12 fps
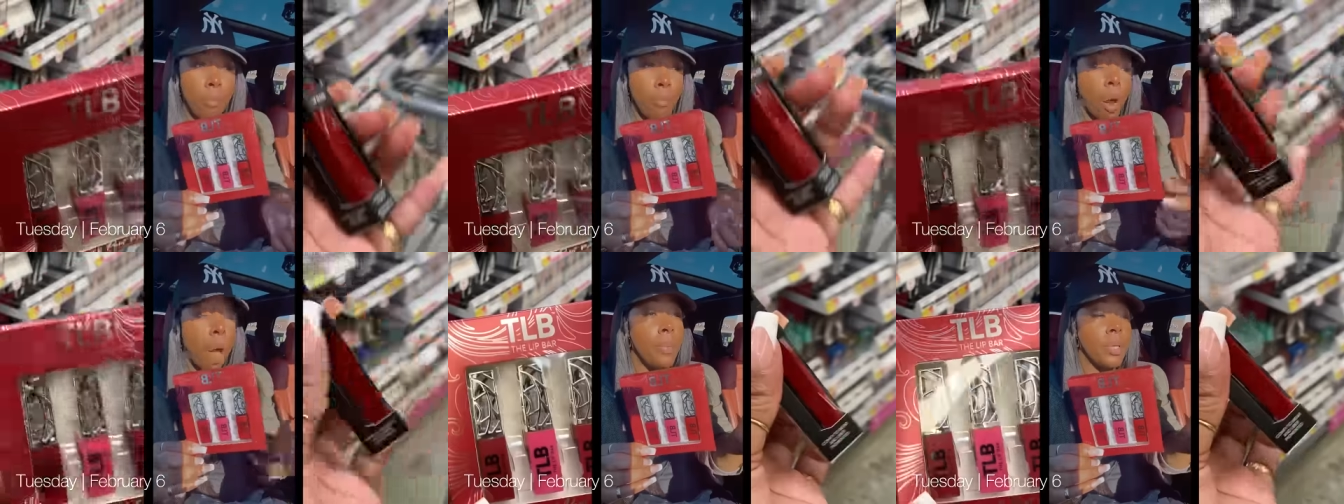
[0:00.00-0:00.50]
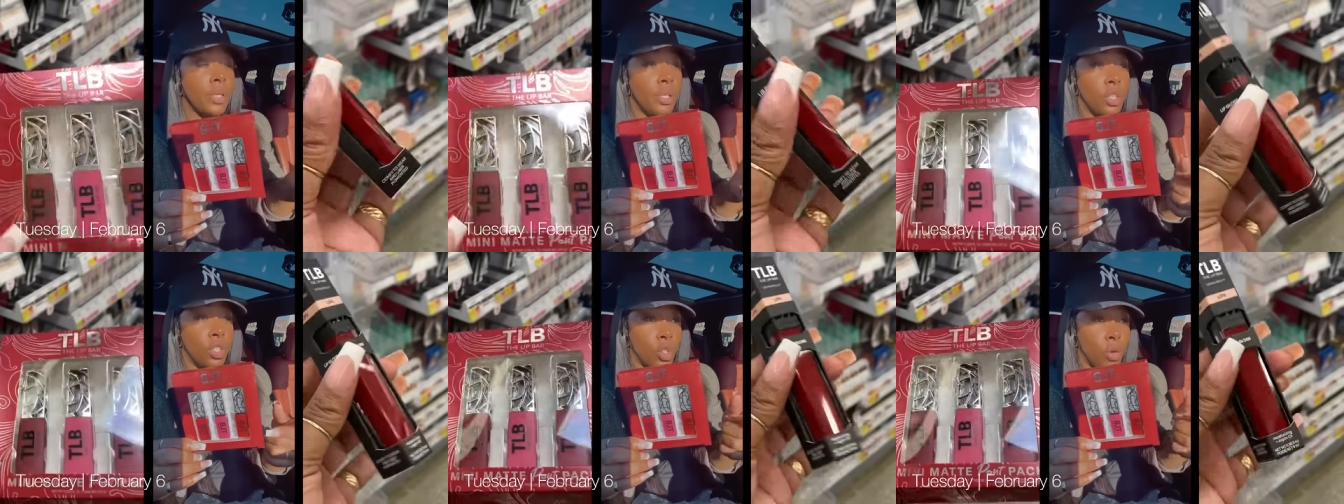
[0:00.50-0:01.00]
Probably
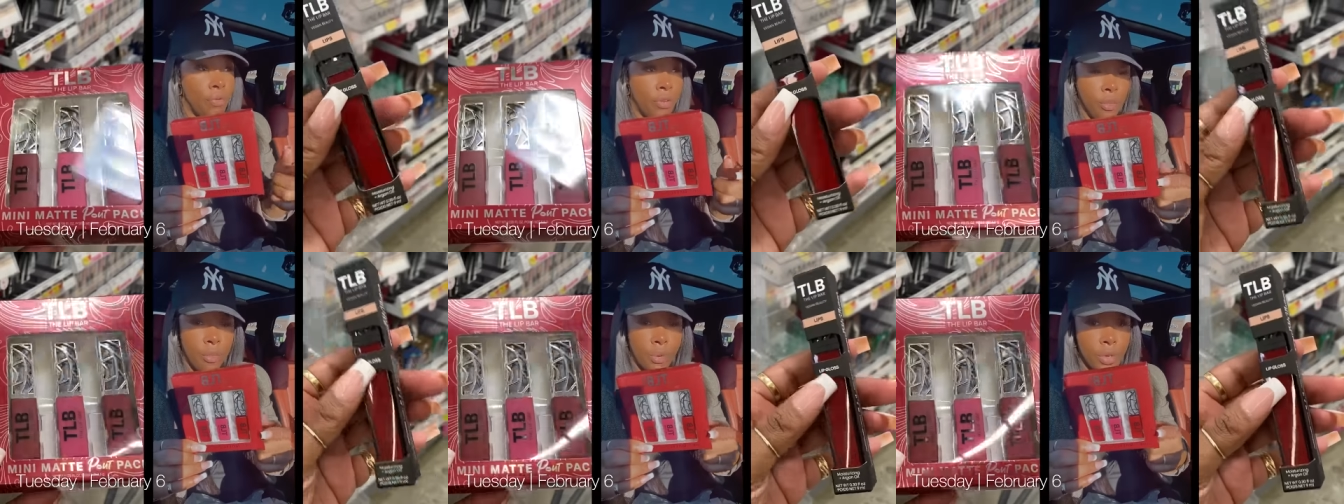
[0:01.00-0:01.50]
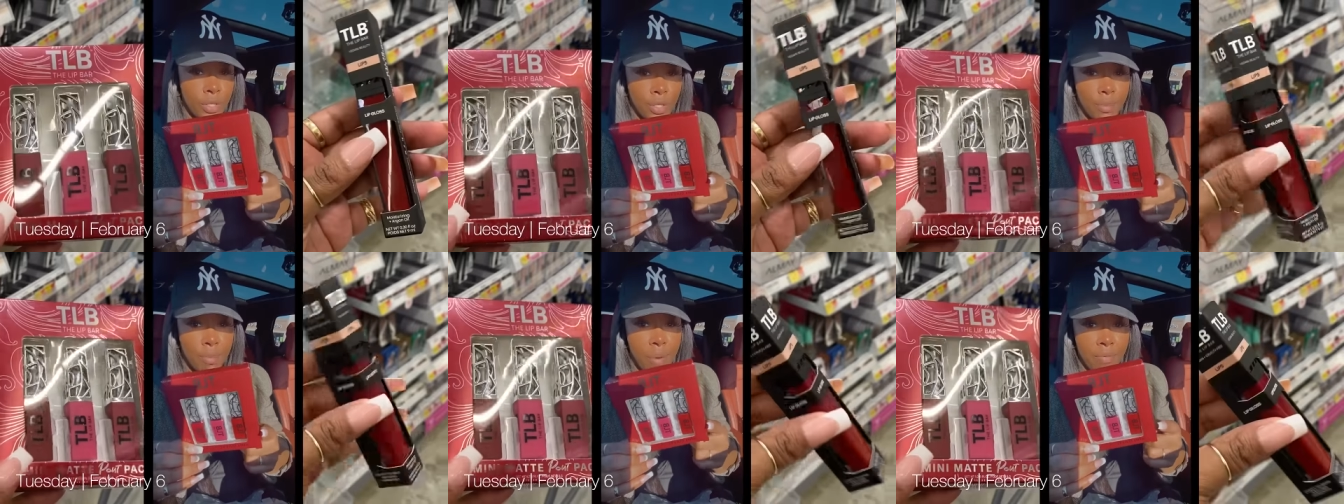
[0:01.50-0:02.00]
since November in
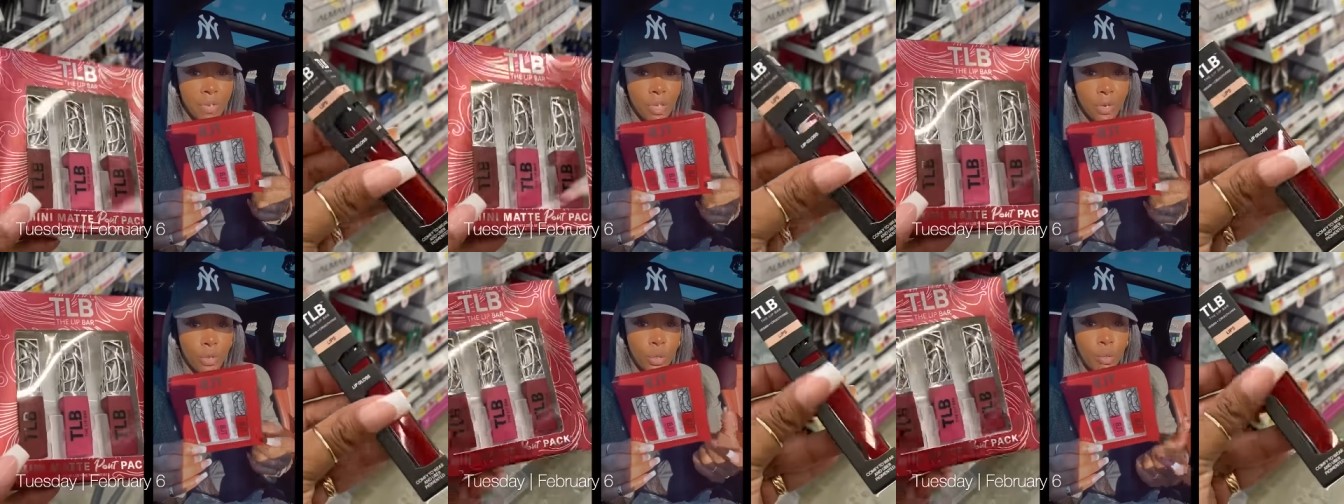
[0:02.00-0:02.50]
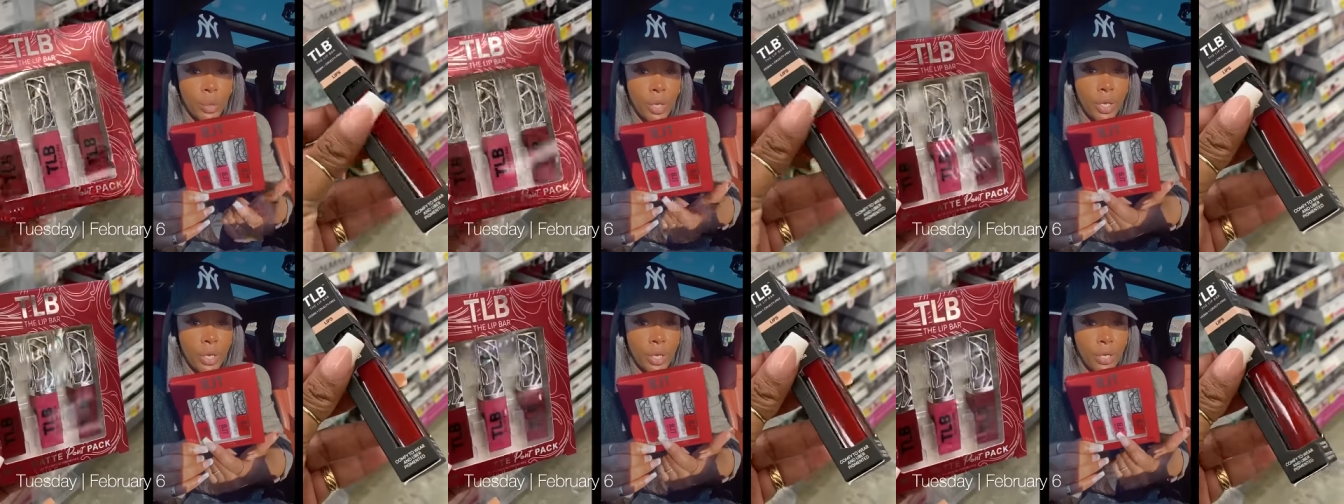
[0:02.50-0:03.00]
some of my videos
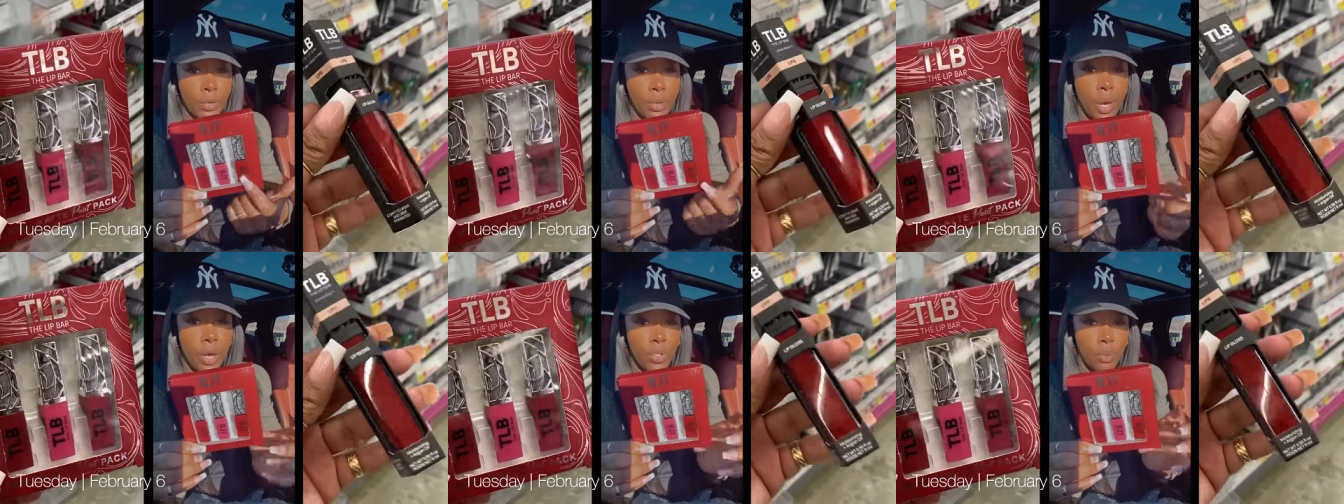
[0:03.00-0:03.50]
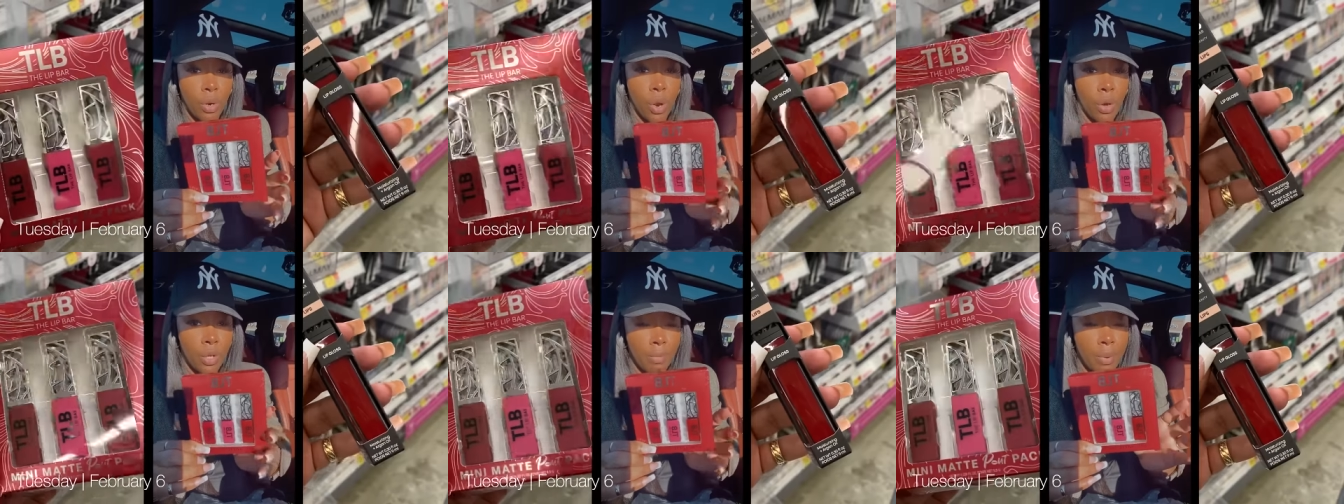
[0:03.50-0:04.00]
when you guys were
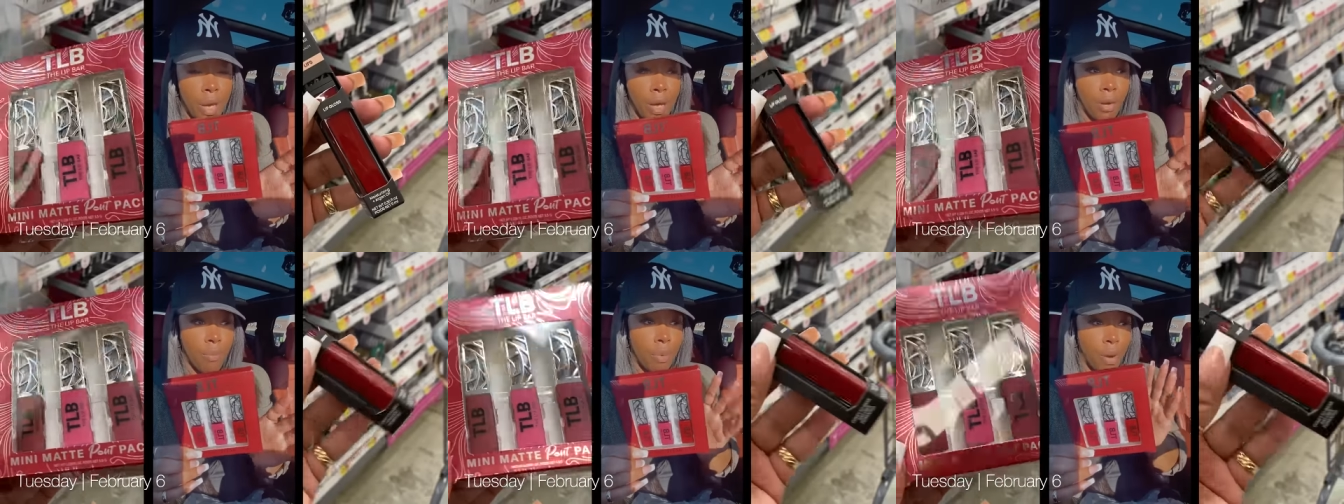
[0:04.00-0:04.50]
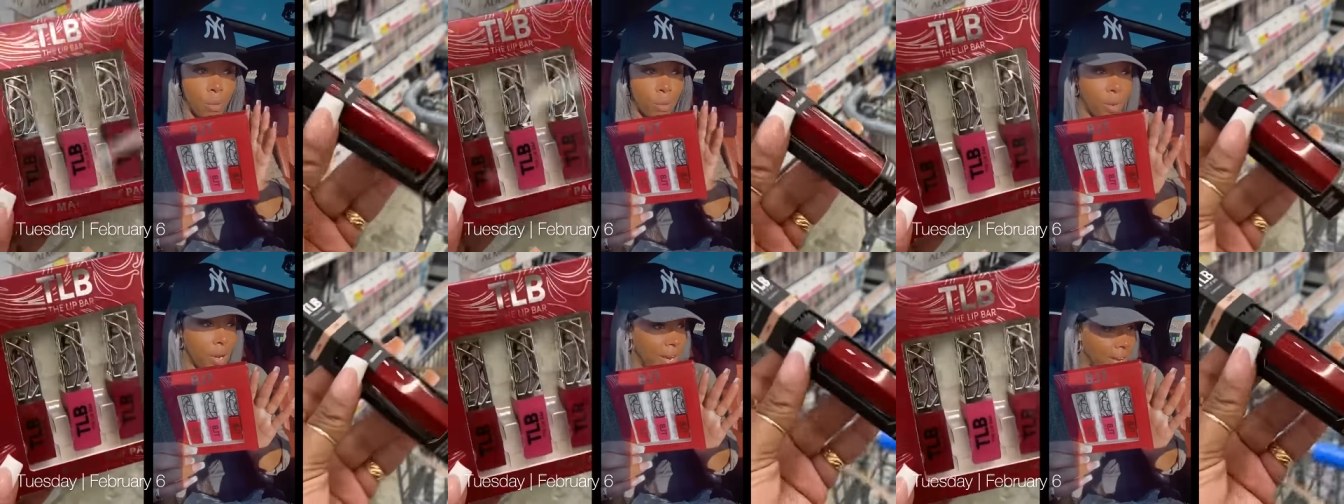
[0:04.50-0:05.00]
all about my
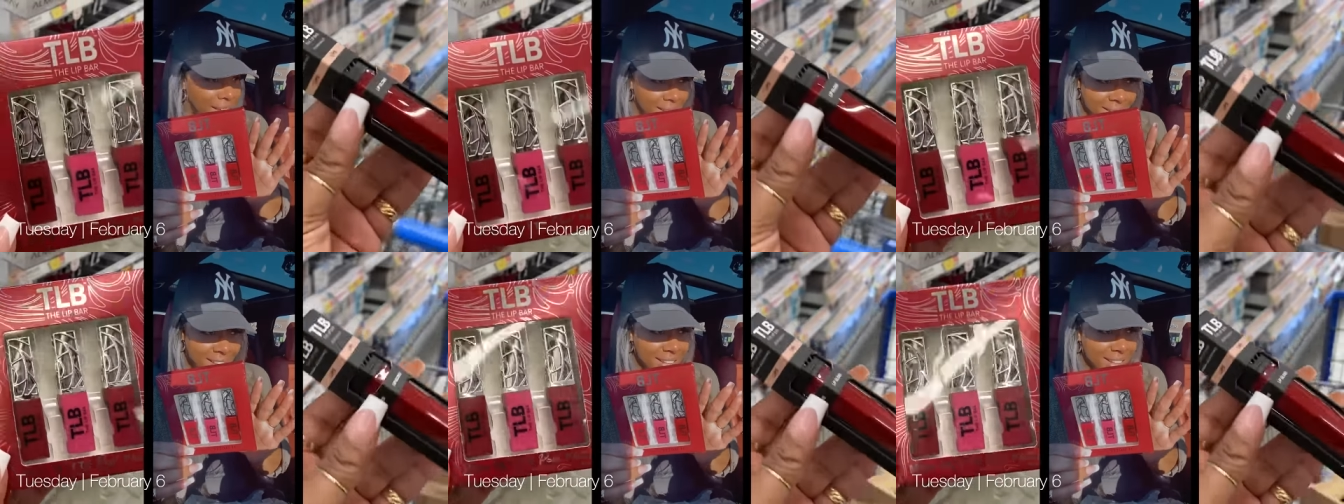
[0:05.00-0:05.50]
red